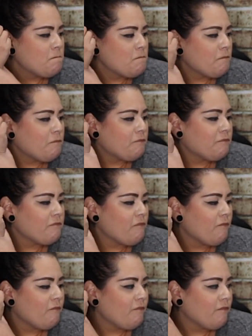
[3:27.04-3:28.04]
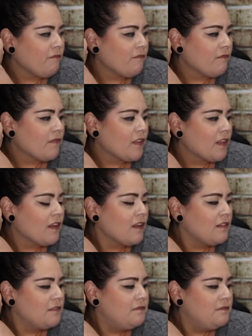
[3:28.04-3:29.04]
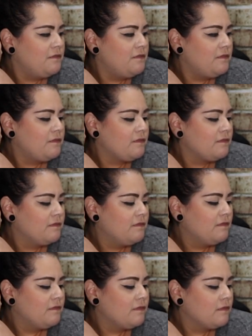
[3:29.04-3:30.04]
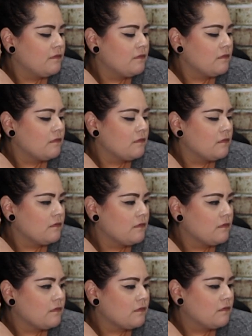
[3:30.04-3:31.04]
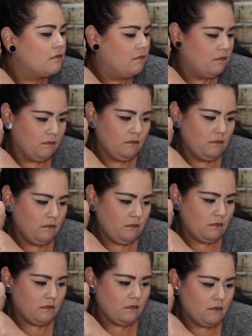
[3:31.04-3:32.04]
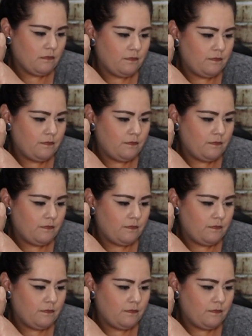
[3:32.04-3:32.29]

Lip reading: This person isn't speaking.